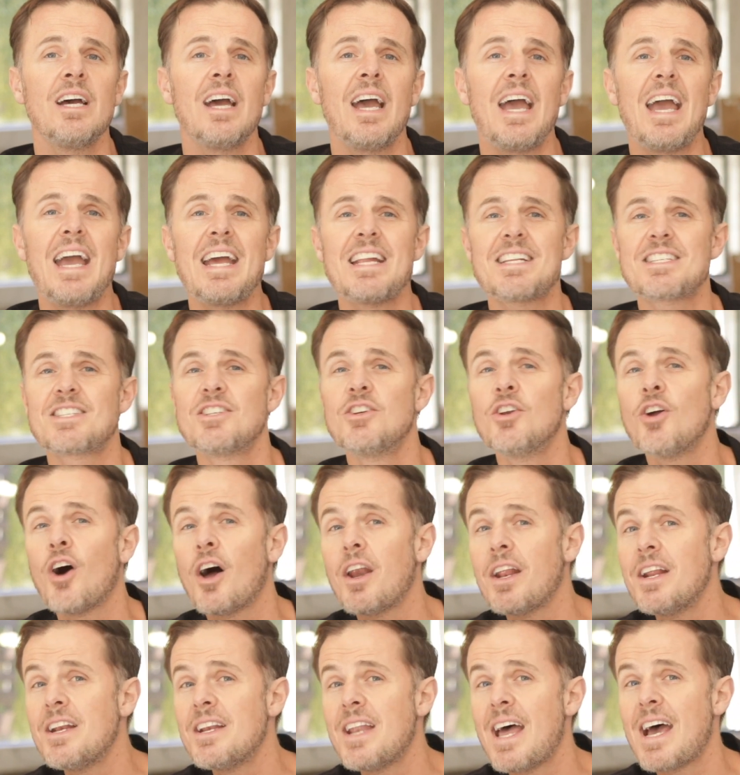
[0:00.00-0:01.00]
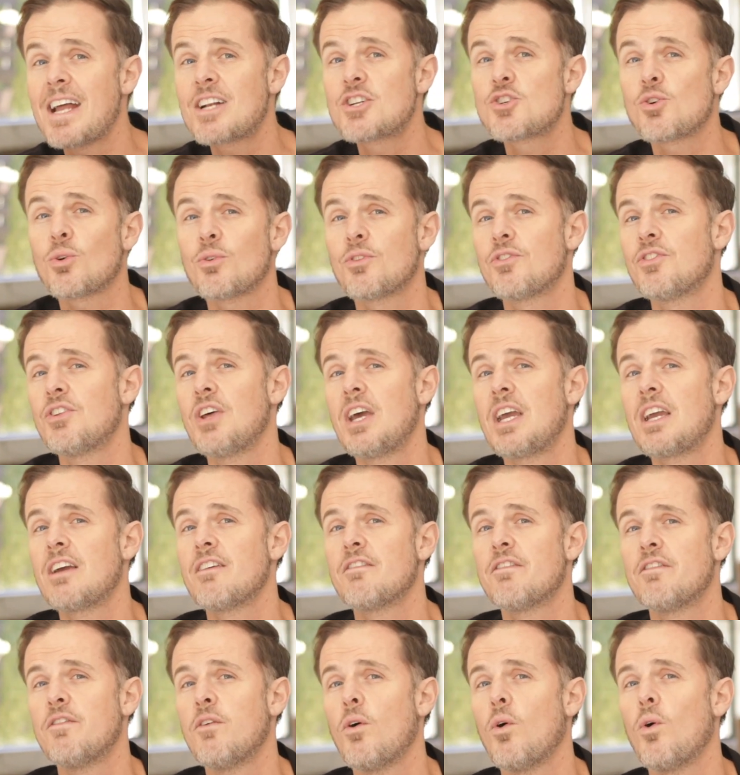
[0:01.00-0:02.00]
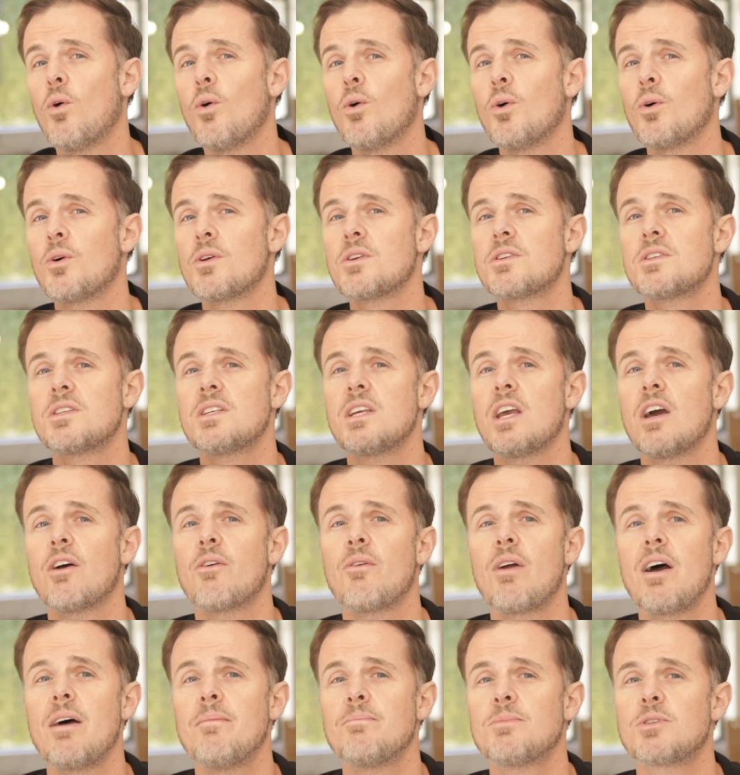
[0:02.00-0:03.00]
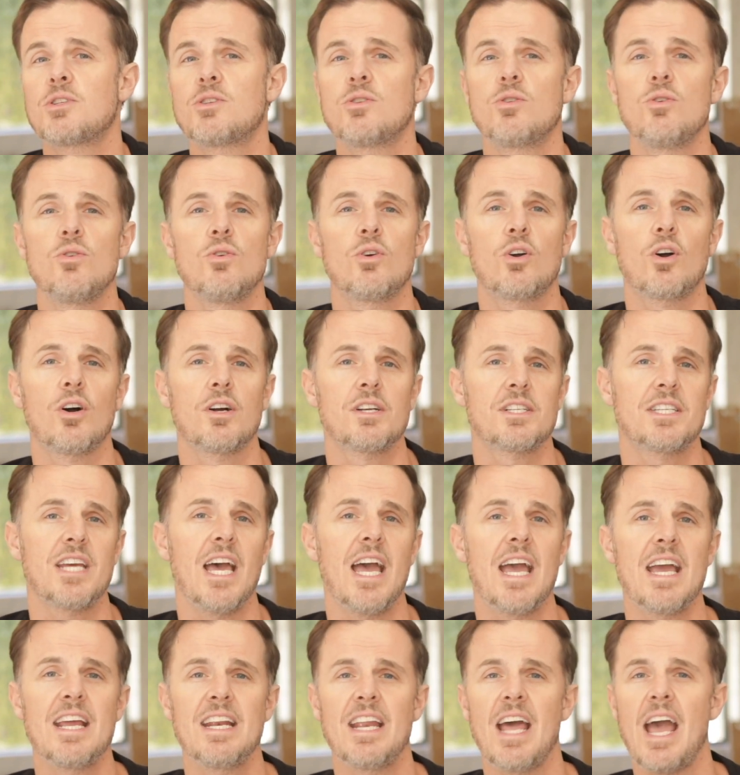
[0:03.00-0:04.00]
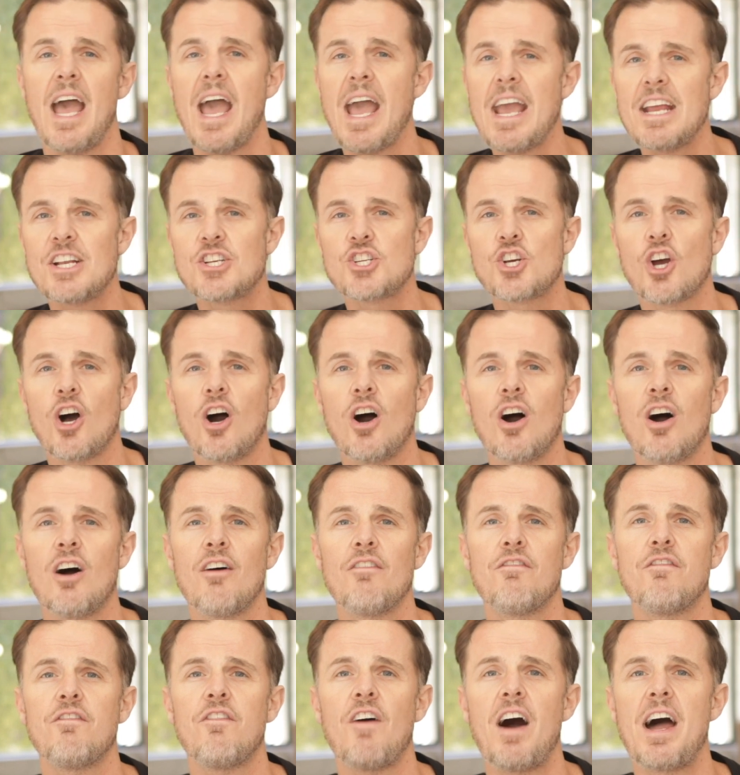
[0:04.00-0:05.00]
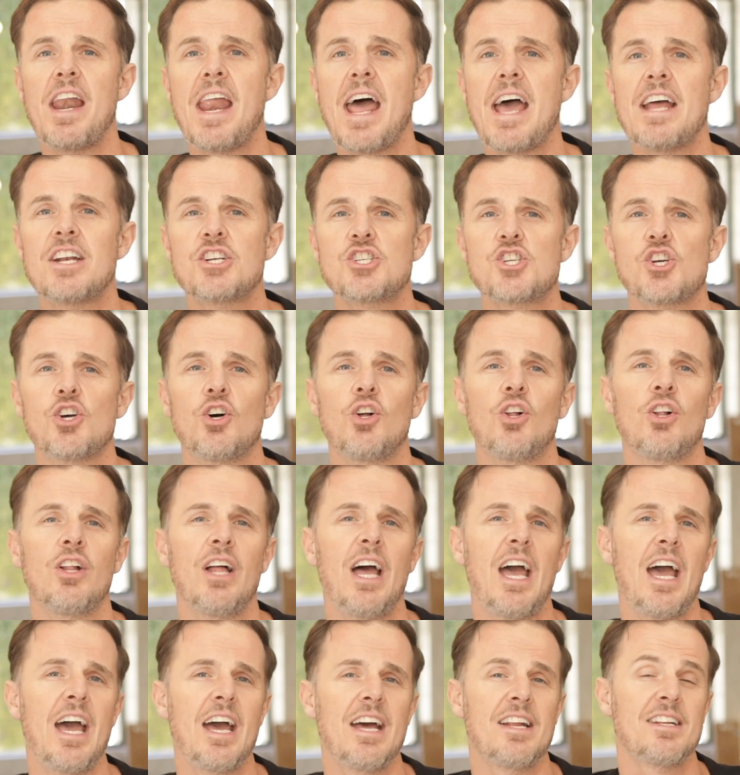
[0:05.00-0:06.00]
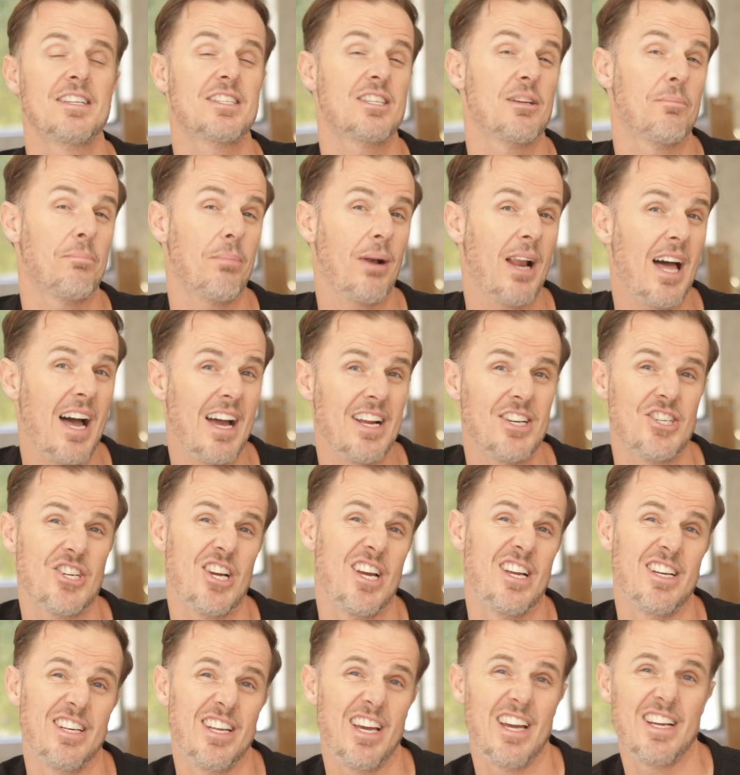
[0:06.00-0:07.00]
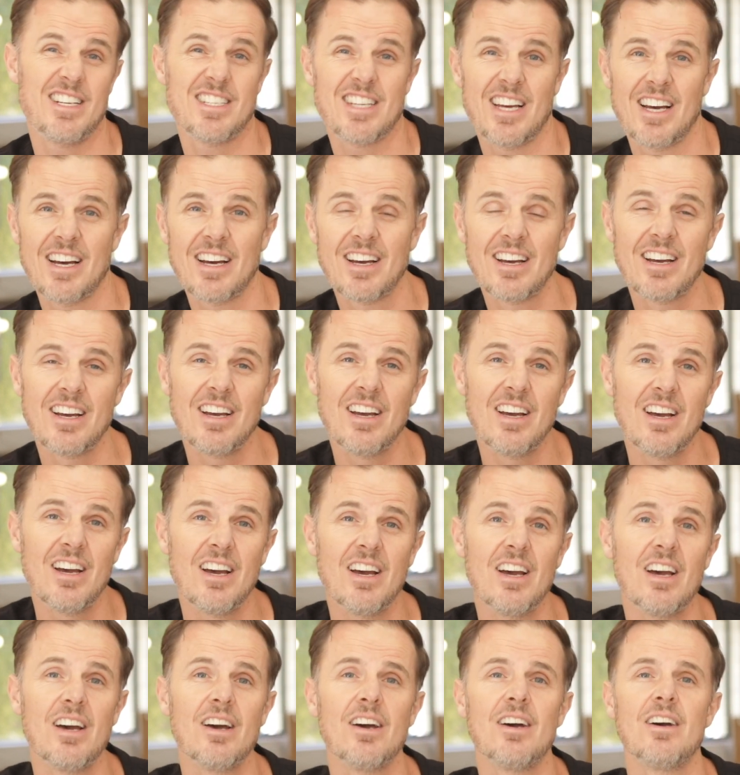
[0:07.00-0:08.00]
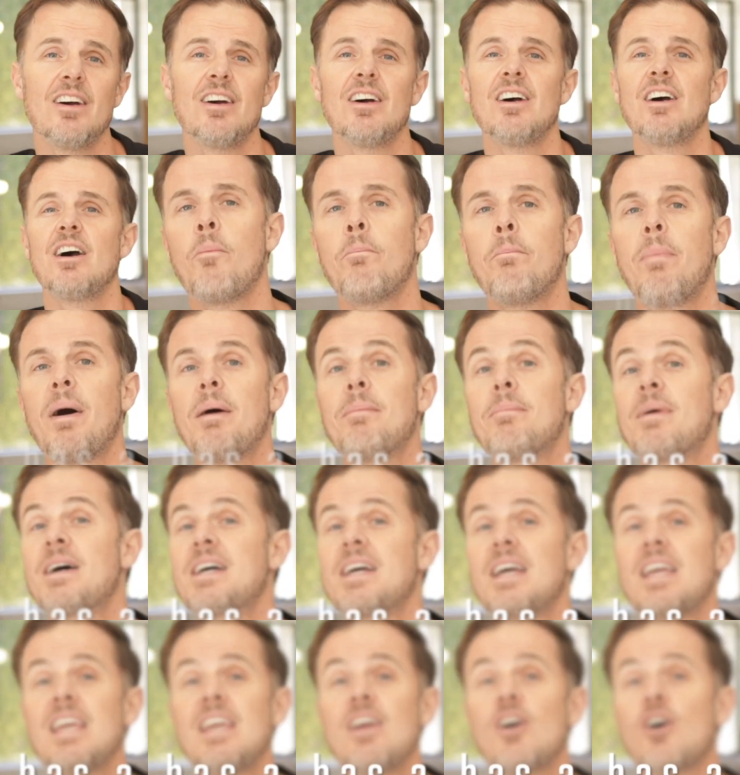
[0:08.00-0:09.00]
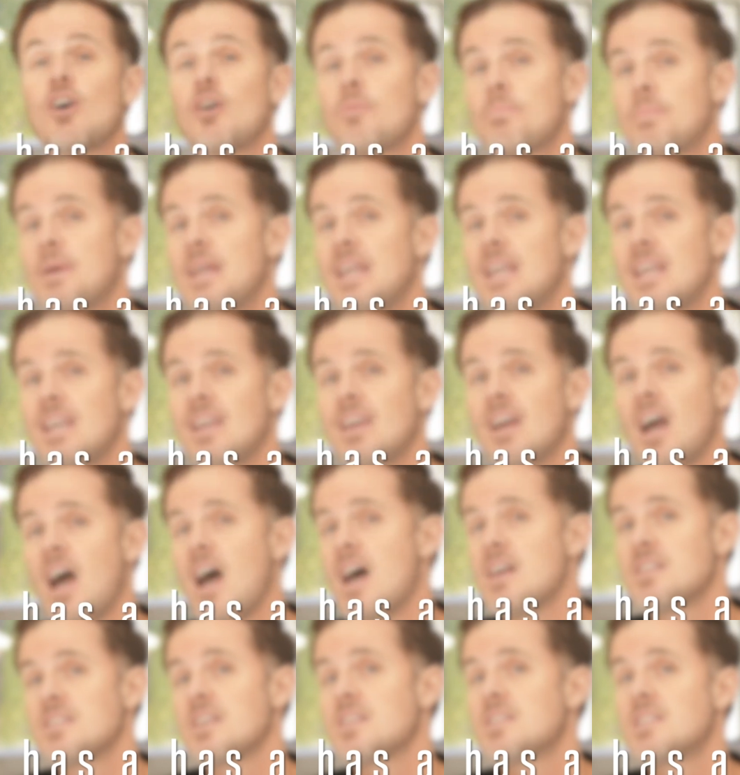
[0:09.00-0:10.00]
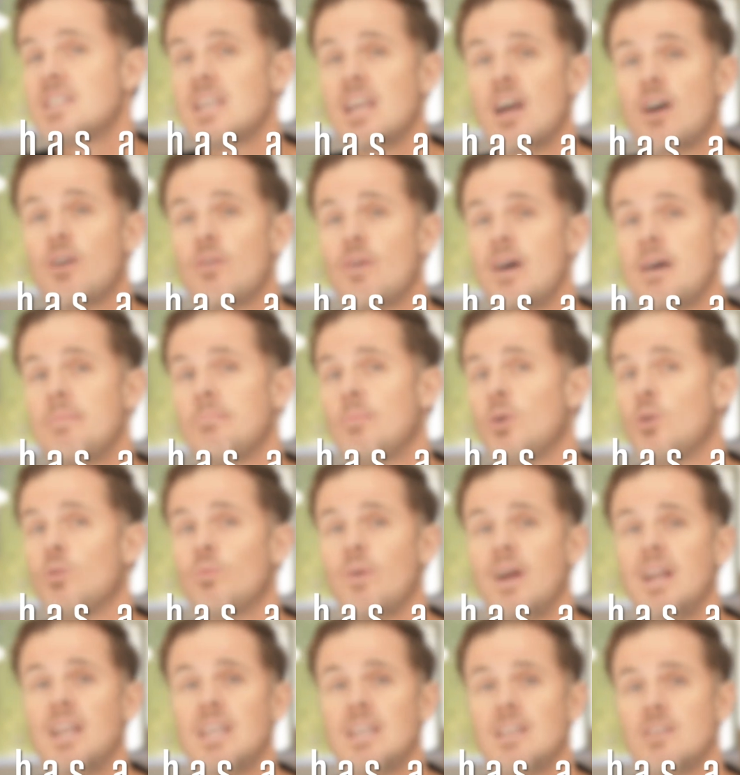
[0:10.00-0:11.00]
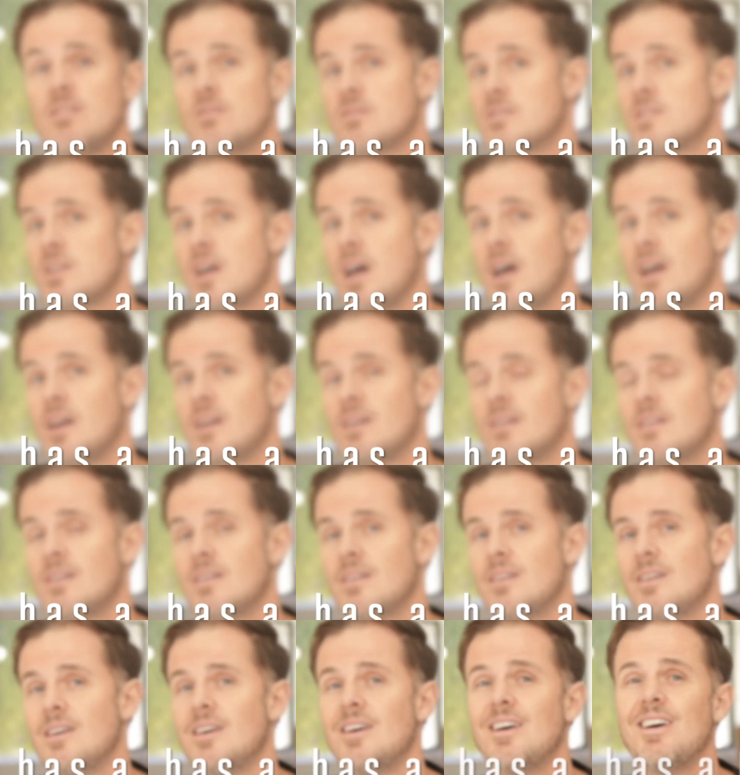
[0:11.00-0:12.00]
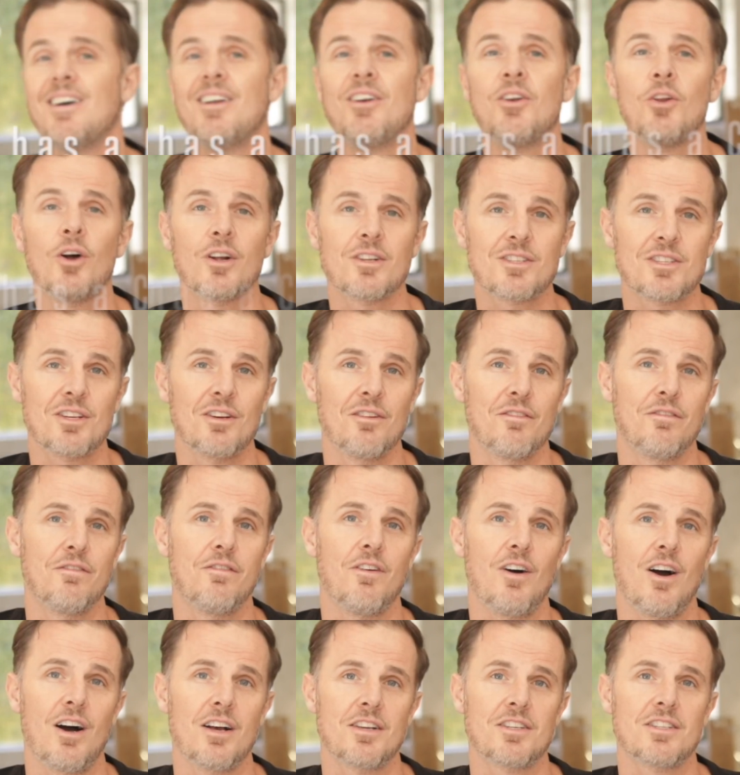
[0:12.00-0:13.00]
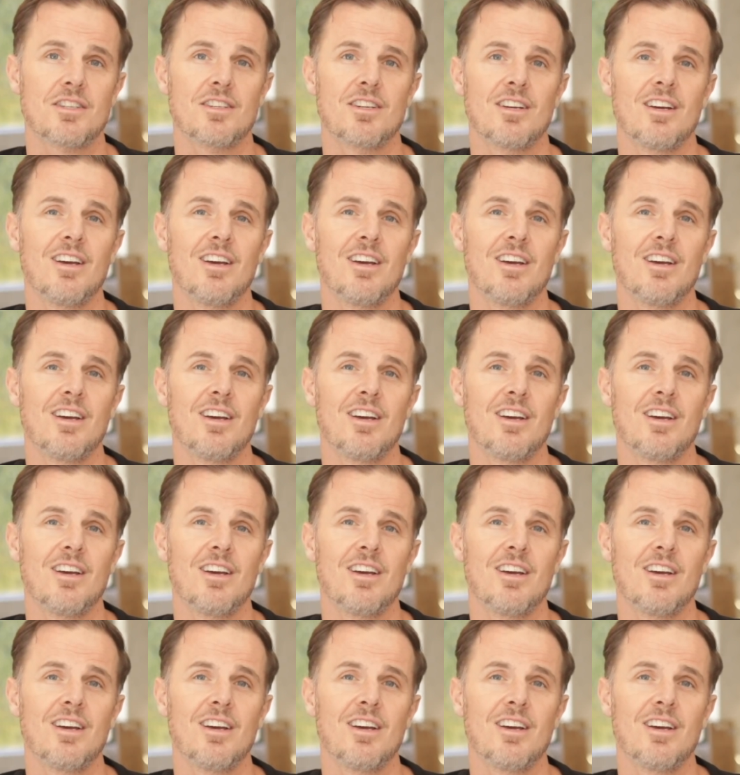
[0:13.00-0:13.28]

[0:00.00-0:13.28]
it's not a natural thing for CRMs to contain HR, financial, and supply chain data. But my ERP has a CRM already, you say. Not so fast.